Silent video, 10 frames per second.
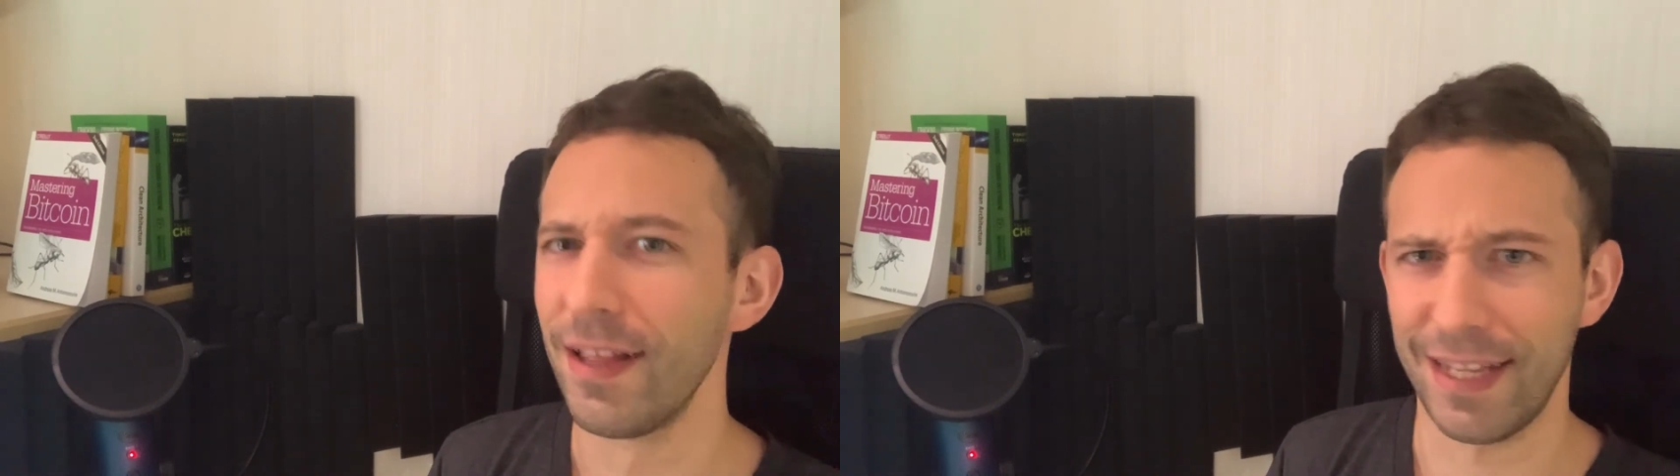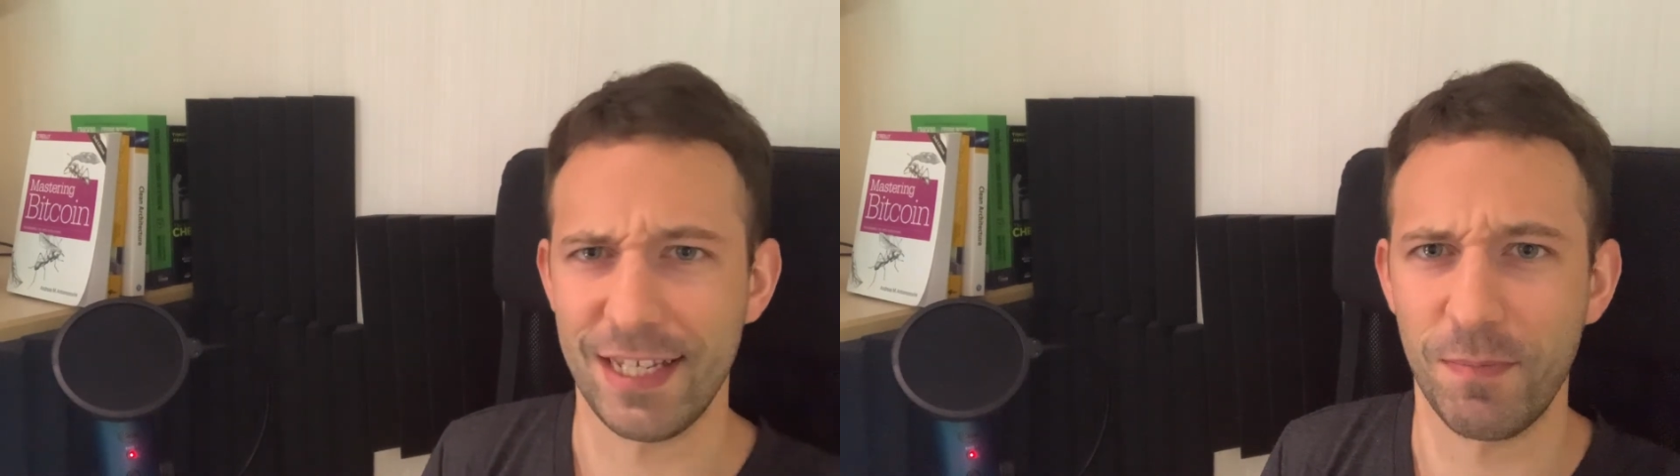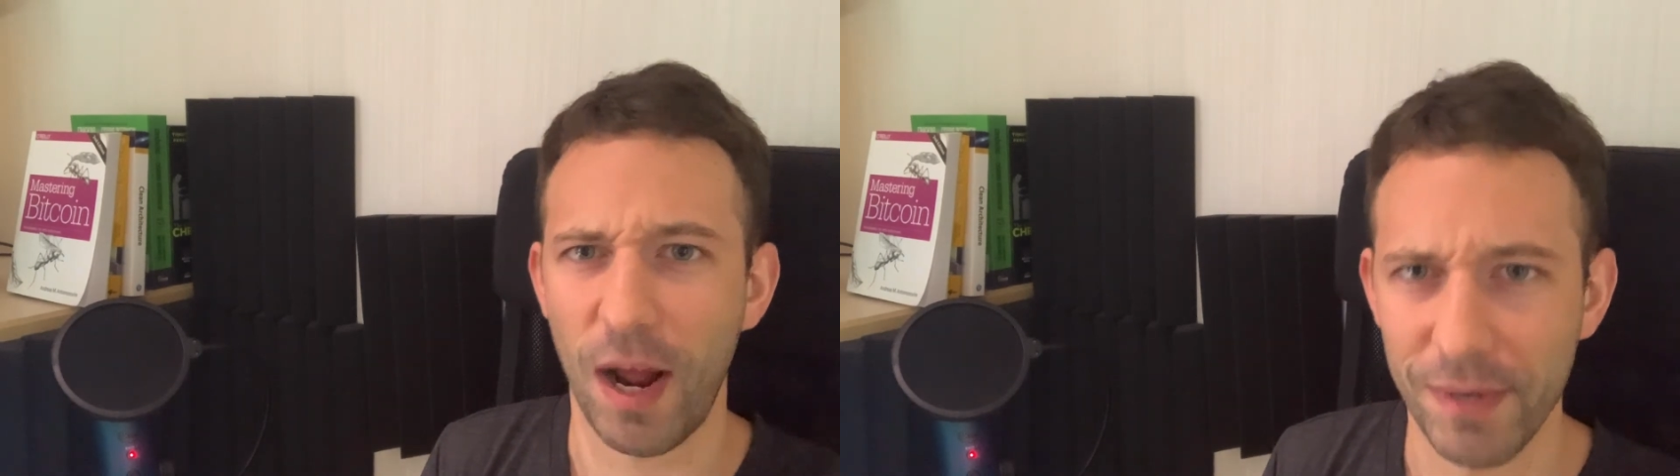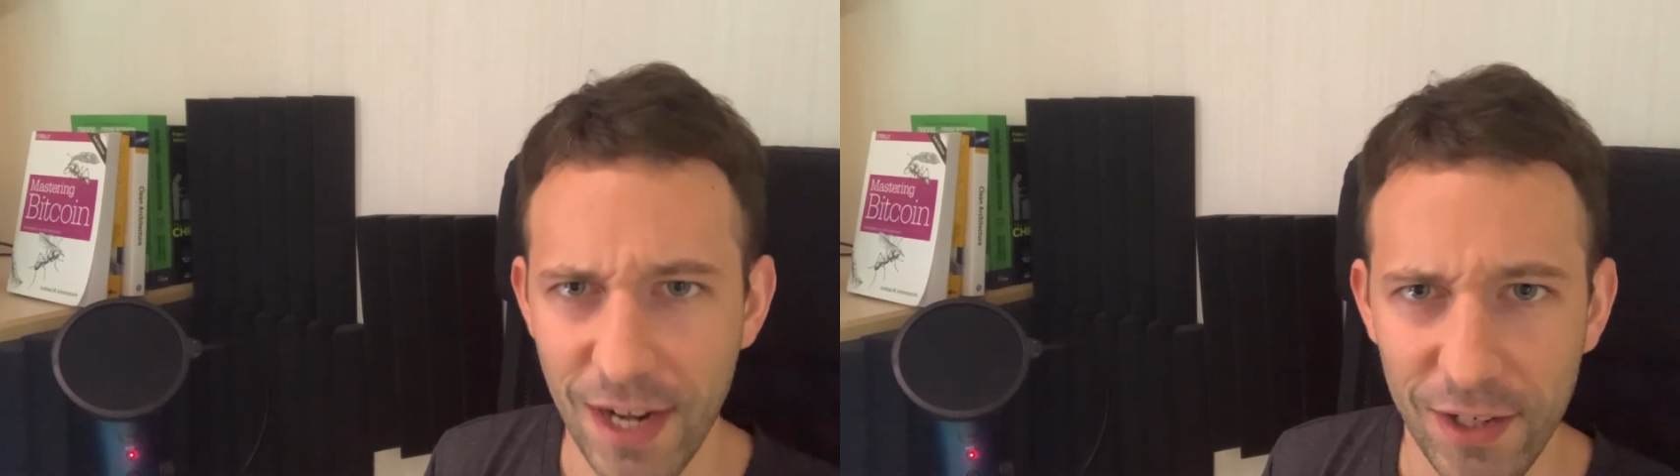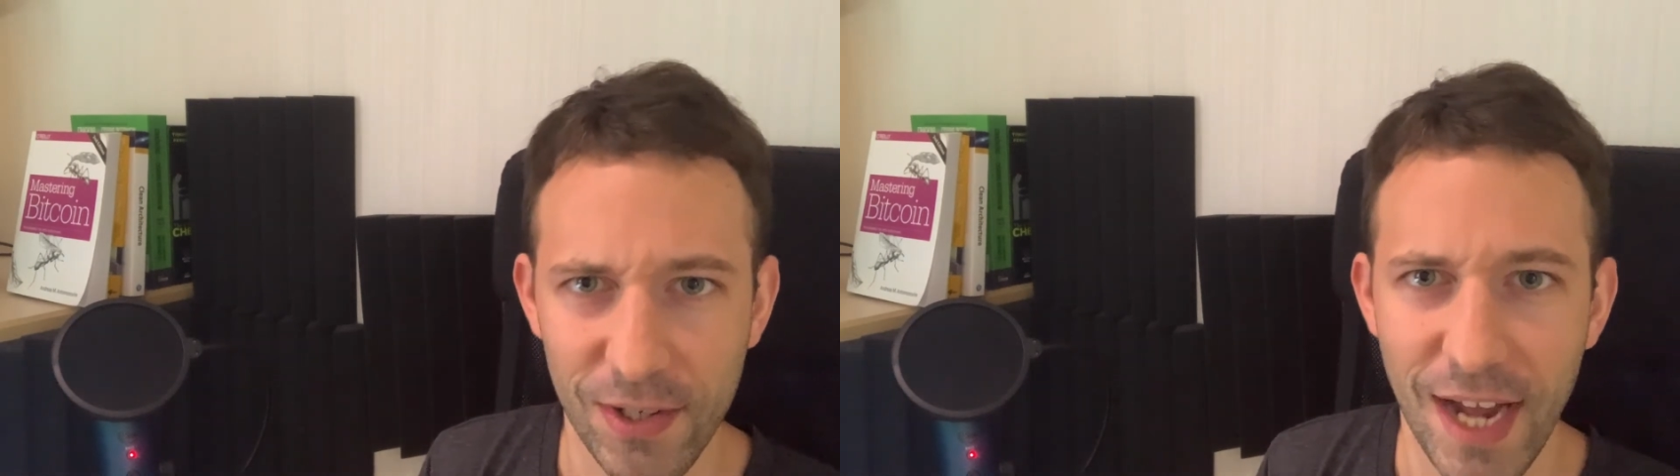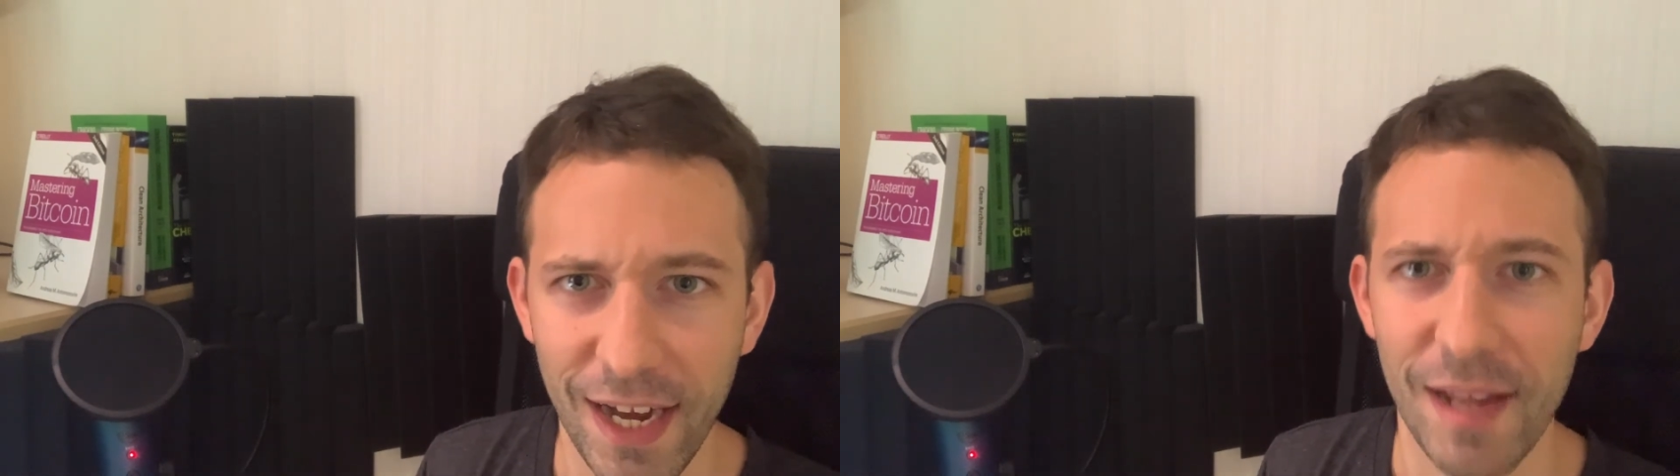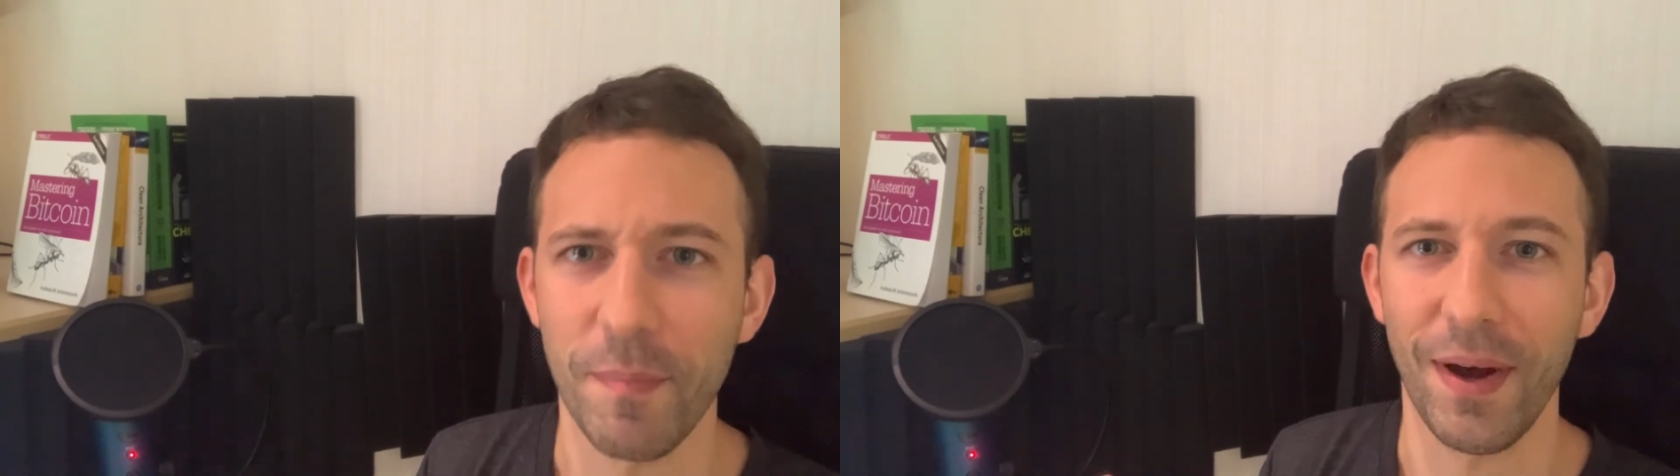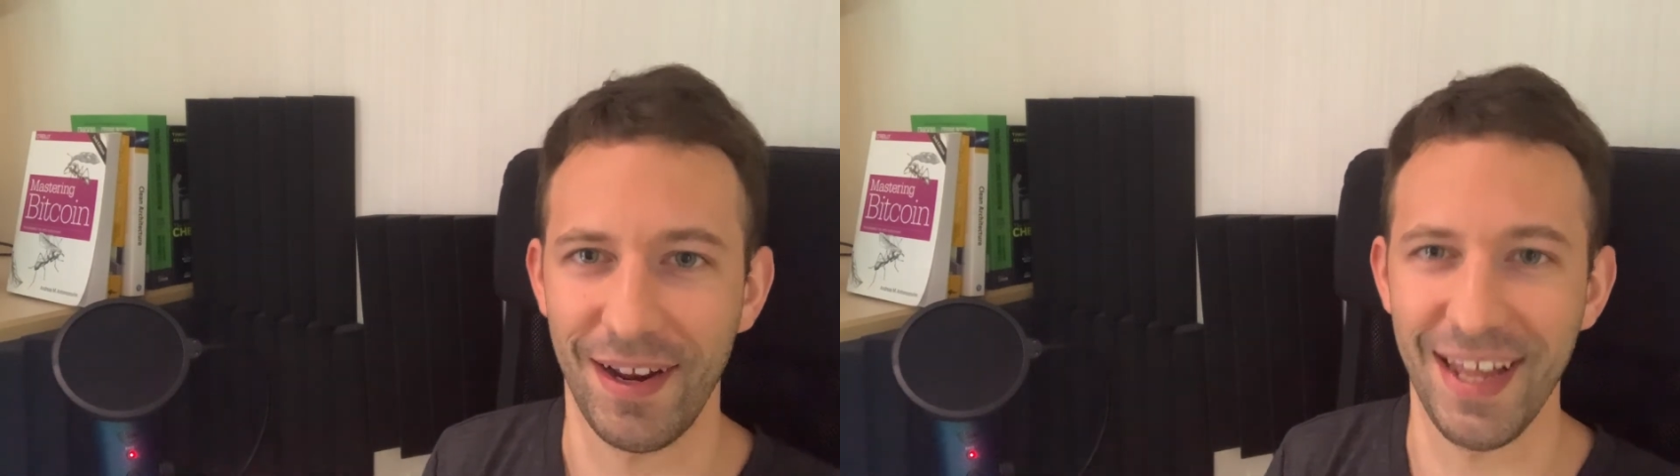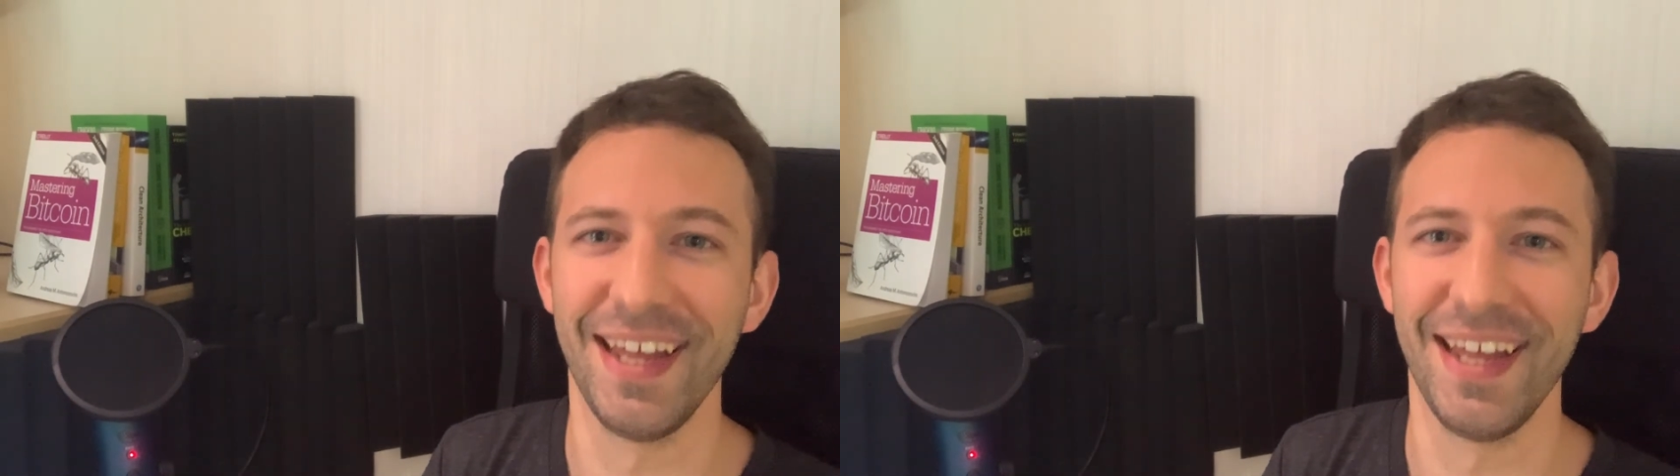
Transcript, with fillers: this is probably not a good idea, but